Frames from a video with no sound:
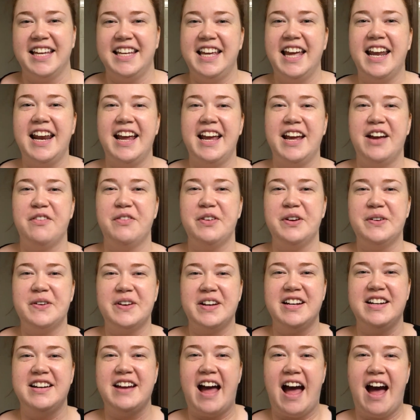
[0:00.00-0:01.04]
G'day
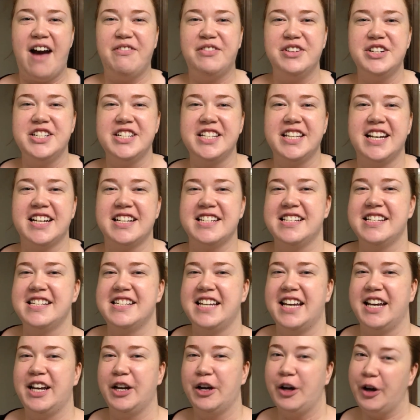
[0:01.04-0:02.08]
everyone, Average Alexis
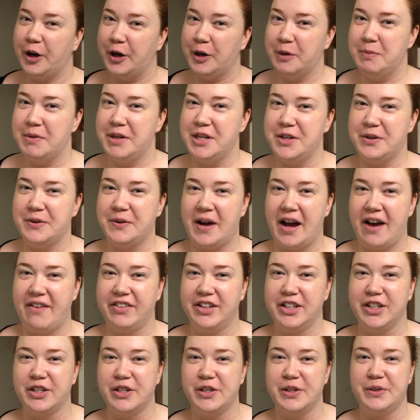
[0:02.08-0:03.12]
here, hoping you're
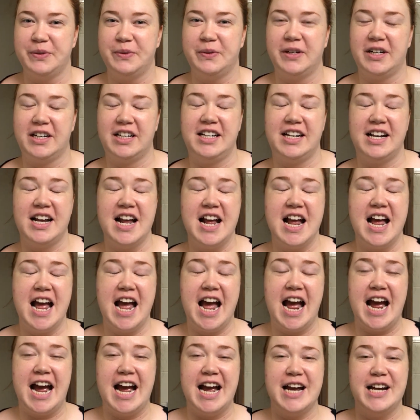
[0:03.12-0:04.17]
having a good one.
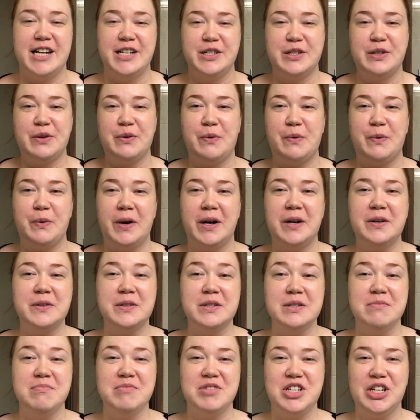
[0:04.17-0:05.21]
And
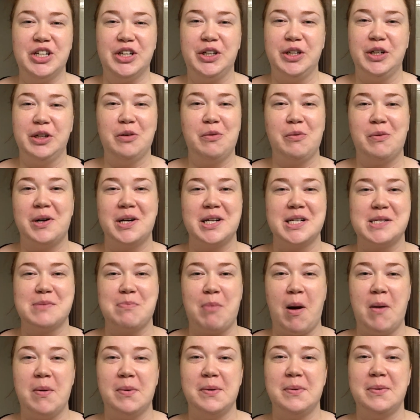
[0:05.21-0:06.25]
welcome to what is
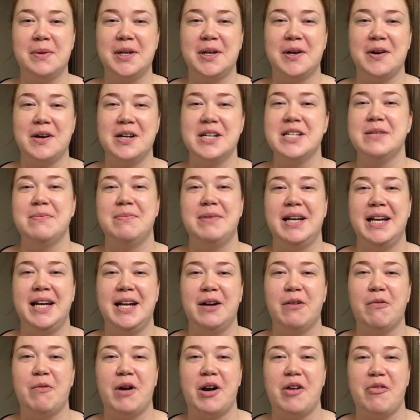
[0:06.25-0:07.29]
probably going to
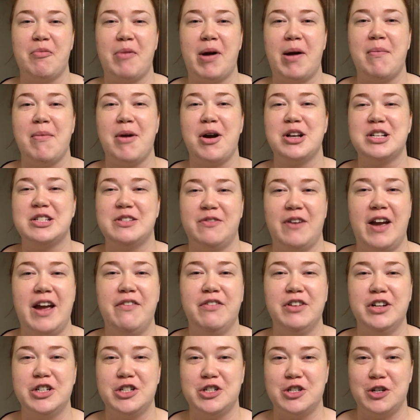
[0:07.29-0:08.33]
be one of my most
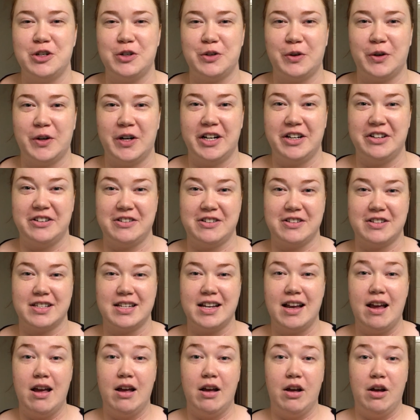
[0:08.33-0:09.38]
favorite tutorials
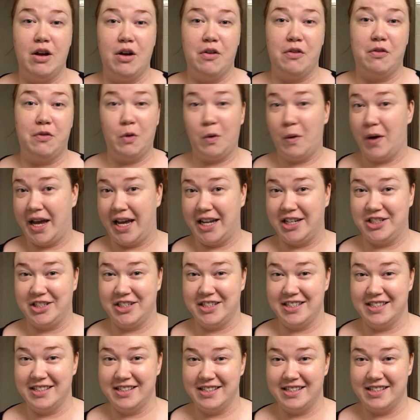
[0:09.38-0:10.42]
for
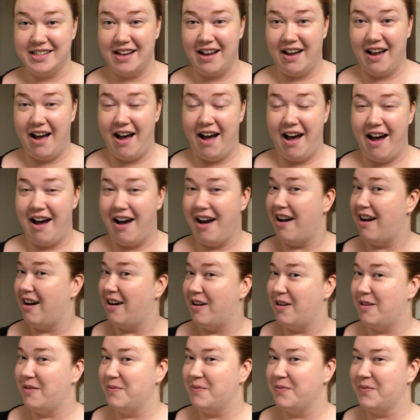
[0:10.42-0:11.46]
ages.
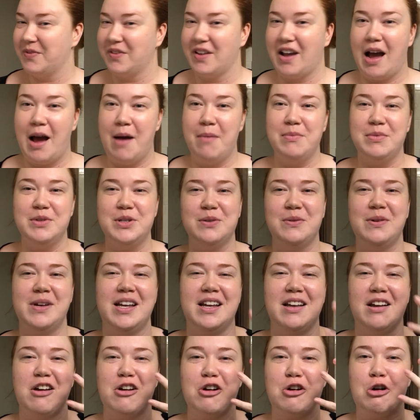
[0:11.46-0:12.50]
I'm
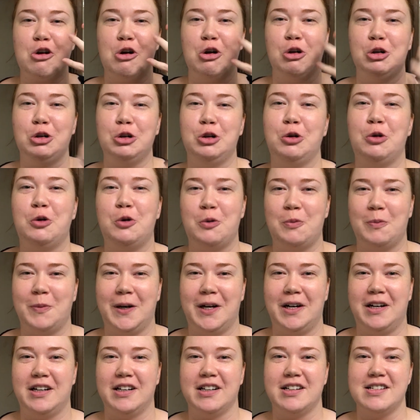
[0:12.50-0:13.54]
doing claw
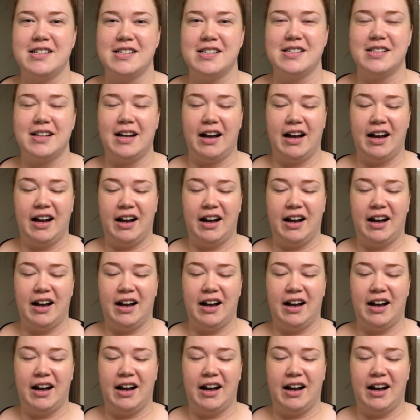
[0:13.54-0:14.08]
marks.